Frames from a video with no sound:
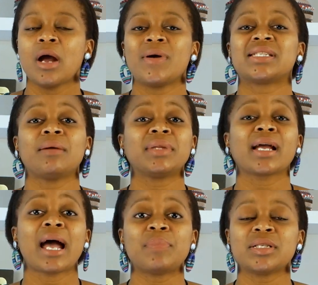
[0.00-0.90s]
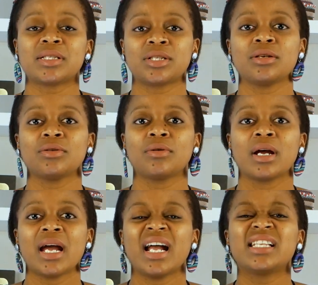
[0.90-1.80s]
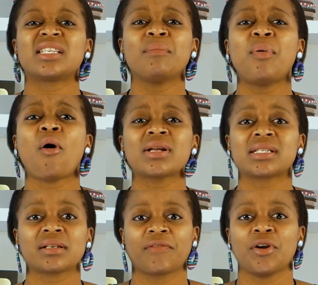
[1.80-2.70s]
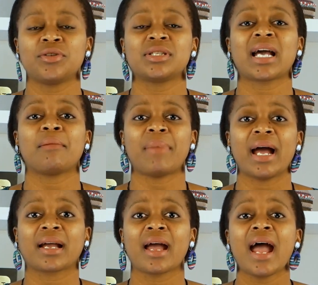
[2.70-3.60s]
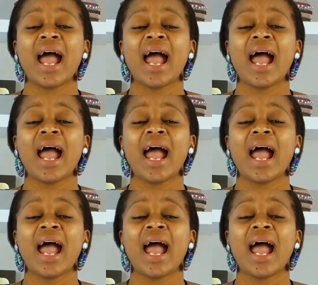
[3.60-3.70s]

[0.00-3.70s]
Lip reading: When something happens to you, it's important for you to come back